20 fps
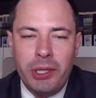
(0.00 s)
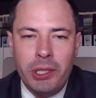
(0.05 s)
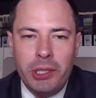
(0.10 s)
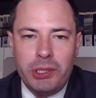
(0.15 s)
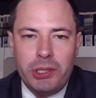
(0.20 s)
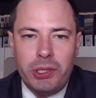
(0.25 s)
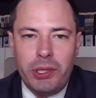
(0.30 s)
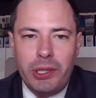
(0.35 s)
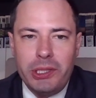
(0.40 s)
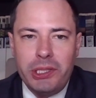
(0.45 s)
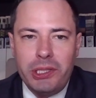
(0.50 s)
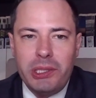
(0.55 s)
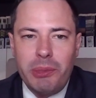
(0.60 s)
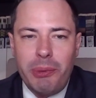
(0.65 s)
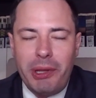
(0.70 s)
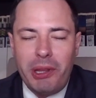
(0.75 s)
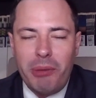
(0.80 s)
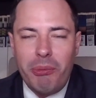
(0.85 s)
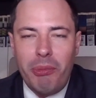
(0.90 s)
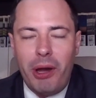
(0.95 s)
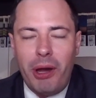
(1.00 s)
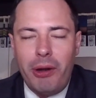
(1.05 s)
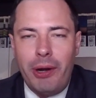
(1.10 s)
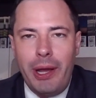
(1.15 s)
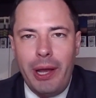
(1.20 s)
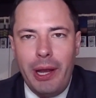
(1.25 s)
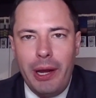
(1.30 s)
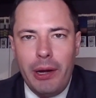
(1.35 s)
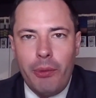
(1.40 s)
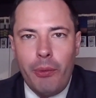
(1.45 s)
So this is about the modern
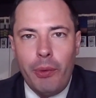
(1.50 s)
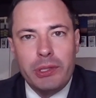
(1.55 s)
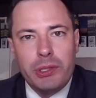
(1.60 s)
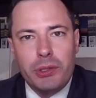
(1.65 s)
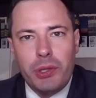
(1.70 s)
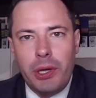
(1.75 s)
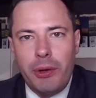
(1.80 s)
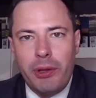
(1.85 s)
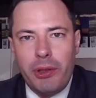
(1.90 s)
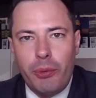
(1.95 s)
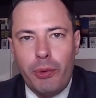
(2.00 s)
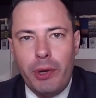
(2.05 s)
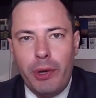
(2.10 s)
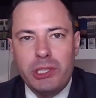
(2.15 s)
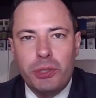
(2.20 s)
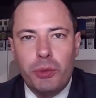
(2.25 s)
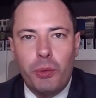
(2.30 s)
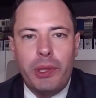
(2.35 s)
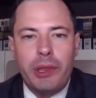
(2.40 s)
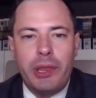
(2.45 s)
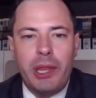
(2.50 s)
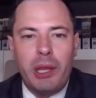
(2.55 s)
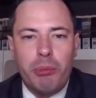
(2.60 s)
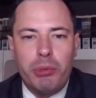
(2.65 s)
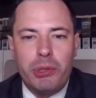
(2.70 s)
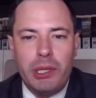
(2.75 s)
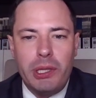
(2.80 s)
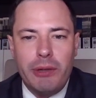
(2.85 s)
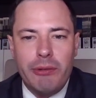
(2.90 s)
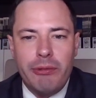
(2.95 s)
era and what's going on with Russia, what they
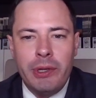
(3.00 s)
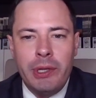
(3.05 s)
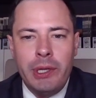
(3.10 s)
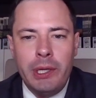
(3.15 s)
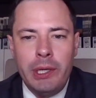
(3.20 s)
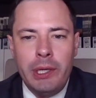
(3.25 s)
believe.